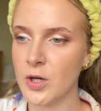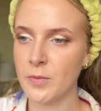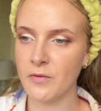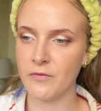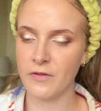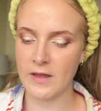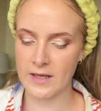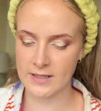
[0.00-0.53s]

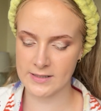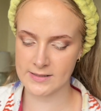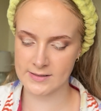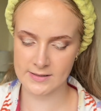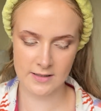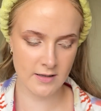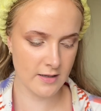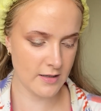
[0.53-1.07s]
of this
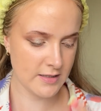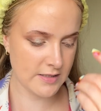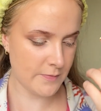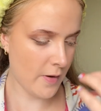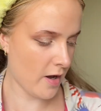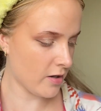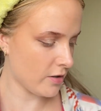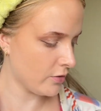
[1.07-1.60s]

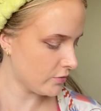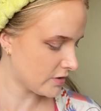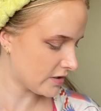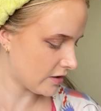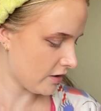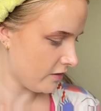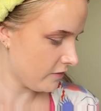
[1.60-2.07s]
sparkle stuff,